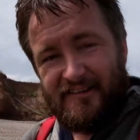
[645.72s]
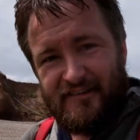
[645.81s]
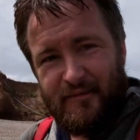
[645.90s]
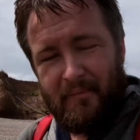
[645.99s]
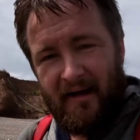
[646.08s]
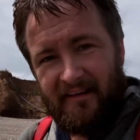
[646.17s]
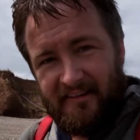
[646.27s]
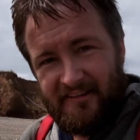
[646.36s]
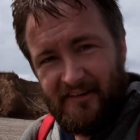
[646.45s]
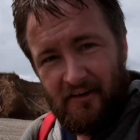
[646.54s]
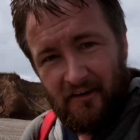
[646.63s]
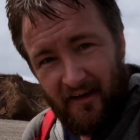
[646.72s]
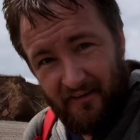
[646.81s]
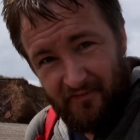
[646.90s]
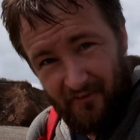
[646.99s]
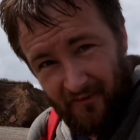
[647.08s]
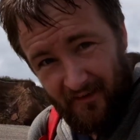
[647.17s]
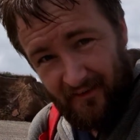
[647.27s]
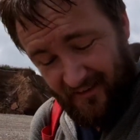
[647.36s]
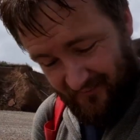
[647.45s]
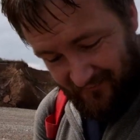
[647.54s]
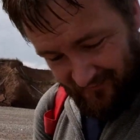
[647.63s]
just my bag is so heavy right
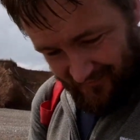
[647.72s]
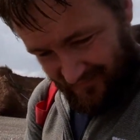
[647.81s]
now